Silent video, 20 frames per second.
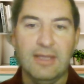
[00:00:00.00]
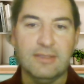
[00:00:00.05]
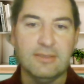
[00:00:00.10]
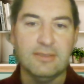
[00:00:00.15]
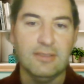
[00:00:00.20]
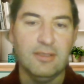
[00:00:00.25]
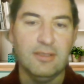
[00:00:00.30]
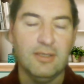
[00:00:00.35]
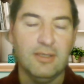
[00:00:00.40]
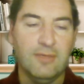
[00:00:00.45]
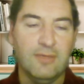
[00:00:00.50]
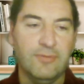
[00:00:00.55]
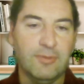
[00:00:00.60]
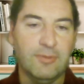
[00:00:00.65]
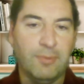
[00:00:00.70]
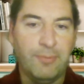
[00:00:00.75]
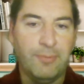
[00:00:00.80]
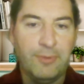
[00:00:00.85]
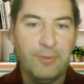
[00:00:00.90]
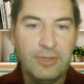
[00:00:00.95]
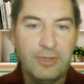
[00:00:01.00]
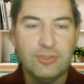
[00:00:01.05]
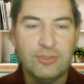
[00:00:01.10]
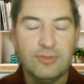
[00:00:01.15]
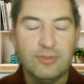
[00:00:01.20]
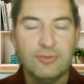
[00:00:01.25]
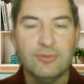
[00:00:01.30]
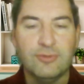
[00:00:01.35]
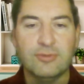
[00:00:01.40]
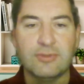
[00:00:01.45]
for the
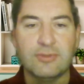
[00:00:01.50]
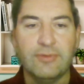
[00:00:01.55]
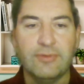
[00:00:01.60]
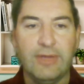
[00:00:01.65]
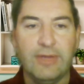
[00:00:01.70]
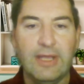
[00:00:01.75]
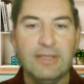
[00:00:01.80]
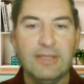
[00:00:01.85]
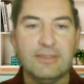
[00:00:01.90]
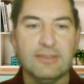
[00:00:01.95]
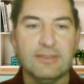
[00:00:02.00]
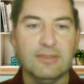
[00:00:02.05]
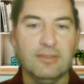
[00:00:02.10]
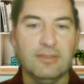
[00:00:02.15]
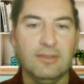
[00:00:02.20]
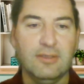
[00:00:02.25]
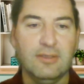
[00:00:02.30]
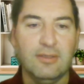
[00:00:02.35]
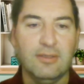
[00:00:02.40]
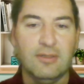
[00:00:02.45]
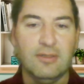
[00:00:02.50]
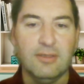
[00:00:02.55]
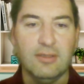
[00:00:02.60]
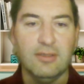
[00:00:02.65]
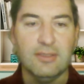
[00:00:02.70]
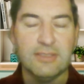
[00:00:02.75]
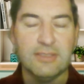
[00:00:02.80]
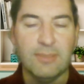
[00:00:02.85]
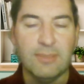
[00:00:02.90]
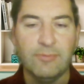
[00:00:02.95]
preparation, you should create
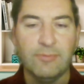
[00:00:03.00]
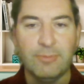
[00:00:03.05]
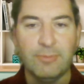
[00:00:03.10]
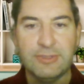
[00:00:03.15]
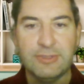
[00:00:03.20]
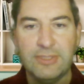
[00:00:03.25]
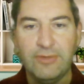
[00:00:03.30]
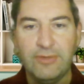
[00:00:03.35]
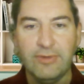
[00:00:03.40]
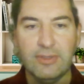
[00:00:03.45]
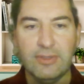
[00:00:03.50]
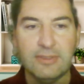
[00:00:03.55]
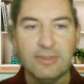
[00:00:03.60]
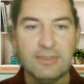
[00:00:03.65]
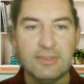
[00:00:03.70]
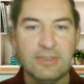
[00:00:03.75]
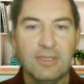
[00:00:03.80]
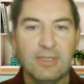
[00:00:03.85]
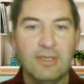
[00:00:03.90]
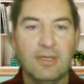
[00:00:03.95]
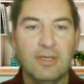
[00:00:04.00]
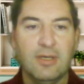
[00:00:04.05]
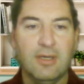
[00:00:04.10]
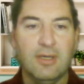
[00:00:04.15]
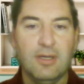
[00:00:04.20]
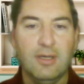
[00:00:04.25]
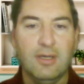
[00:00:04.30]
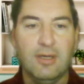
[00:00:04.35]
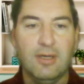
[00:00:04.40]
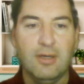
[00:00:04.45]
some of the materials
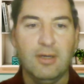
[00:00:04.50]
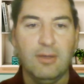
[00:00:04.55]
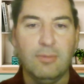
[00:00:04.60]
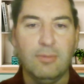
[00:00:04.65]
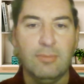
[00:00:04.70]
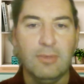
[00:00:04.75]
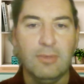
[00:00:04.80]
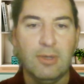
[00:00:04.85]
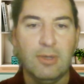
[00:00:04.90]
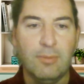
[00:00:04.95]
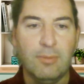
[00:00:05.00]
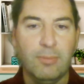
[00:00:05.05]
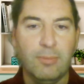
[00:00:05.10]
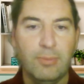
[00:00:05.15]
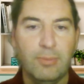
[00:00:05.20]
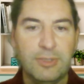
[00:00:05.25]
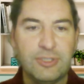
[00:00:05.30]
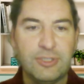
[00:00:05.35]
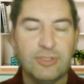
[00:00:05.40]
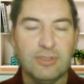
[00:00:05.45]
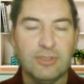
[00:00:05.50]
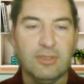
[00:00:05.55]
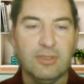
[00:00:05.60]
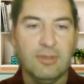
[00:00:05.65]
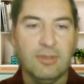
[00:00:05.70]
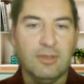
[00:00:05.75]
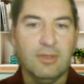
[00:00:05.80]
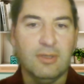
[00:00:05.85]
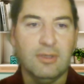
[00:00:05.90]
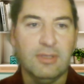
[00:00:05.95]
which
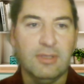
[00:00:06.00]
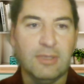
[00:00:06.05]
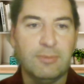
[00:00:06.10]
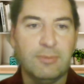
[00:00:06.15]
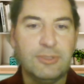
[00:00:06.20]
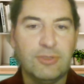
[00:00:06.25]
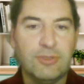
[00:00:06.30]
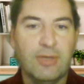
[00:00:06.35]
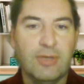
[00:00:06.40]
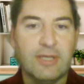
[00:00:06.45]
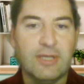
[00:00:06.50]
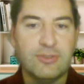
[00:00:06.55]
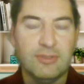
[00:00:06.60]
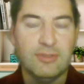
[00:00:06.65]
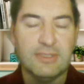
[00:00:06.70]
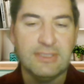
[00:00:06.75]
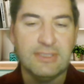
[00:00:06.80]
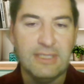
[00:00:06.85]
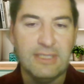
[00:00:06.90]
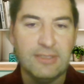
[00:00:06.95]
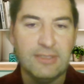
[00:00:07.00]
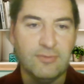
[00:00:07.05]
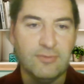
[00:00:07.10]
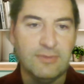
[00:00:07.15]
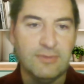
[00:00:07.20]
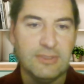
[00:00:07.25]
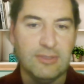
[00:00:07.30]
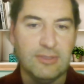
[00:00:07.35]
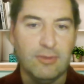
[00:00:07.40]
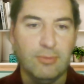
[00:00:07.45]
you actually send to
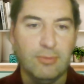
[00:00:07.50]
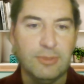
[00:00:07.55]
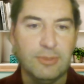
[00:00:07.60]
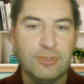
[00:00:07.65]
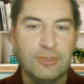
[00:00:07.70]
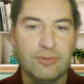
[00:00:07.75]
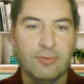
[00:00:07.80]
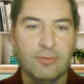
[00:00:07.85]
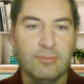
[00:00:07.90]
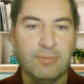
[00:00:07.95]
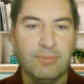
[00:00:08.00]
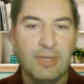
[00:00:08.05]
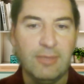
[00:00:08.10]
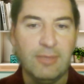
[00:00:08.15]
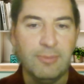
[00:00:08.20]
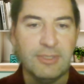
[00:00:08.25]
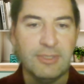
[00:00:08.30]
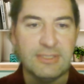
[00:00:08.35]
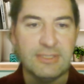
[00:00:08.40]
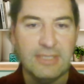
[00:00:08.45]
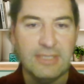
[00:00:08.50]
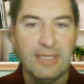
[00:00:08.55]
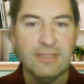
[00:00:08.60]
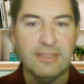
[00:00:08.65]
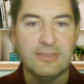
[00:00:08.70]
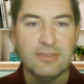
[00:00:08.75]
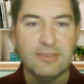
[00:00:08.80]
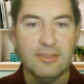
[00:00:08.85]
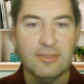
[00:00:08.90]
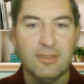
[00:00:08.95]
VC, or which you preliminarily
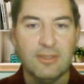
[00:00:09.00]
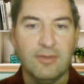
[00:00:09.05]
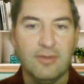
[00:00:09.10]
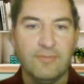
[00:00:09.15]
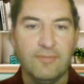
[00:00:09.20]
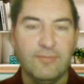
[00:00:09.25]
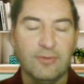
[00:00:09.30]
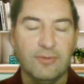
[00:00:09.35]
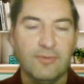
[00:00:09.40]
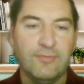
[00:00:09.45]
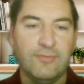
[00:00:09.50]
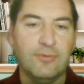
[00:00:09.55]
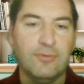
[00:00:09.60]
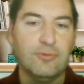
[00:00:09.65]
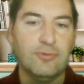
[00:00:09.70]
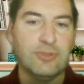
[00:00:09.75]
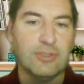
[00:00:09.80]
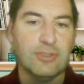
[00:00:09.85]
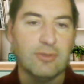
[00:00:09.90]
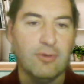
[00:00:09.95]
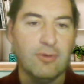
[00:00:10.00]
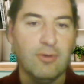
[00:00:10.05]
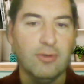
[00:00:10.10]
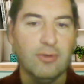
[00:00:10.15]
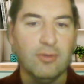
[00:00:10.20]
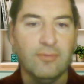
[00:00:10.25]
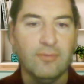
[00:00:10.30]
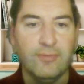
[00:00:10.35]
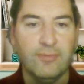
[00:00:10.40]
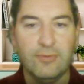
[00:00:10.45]
send for the future
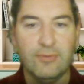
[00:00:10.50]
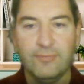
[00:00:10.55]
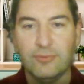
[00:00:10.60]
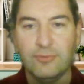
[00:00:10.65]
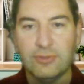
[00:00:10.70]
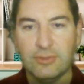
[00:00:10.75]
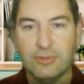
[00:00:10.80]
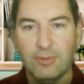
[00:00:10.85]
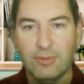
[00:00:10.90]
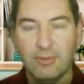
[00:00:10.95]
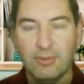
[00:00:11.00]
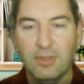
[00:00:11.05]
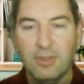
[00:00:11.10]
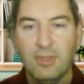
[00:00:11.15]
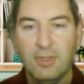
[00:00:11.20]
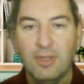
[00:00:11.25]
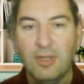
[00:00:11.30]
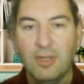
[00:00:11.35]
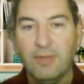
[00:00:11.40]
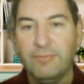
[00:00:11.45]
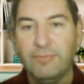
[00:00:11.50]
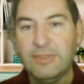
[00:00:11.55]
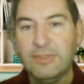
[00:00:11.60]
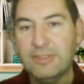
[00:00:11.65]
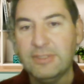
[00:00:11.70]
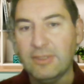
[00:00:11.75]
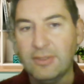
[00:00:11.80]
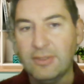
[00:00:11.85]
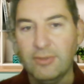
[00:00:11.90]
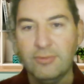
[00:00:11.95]
call or for the future talk. This
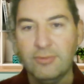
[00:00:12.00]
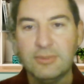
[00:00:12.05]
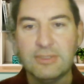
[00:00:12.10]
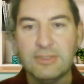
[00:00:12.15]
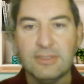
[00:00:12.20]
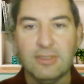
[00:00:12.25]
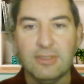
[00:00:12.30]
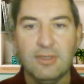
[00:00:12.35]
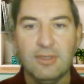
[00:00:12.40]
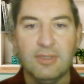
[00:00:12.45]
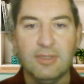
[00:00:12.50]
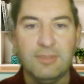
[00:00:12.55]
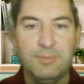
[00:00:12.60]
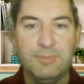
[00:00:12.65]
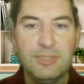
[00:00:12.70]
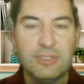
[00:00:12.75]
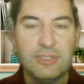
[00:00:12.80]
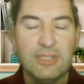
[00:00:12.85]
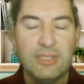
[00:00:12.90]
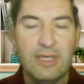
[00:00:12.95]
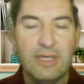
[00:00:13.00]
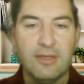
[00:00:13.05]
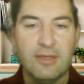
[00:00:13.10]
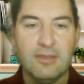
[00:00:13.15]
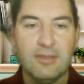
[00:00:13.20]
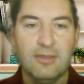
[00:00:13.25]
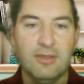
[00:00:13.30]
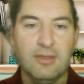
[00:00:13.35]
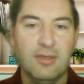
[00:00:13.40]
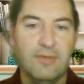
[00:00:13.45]
includes the pitch
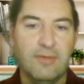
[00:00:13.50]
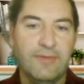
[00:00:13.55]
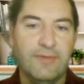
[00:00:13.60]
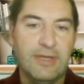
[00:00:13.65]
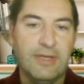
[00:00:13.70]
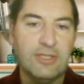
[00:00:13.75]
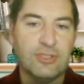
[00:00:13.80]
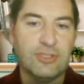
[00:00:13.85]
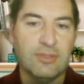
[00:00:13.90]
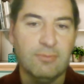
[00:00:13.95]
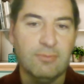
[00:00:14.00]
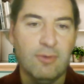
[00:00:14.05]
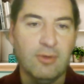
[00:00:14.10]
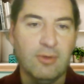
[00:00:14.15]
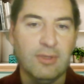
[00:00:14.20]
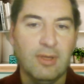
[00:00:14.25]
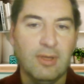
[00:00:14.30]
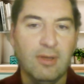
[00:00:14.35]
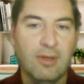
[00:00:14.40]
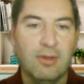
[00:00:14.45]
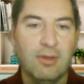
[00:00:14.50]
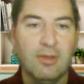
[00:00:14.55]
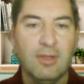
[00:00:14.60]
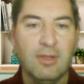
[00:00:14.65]
deck, financial model,